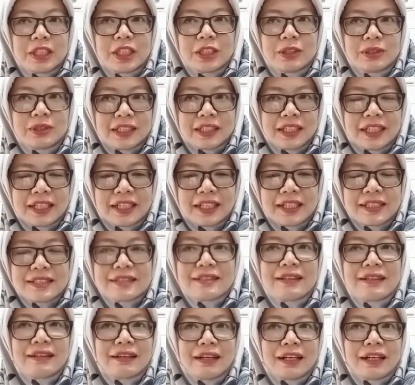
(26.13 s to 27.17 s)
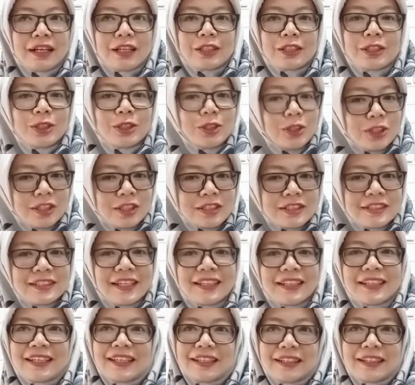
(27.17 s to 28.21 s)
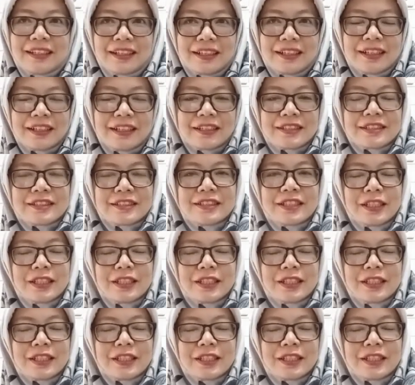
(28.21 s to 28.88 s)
Lucas, are tools that enhance the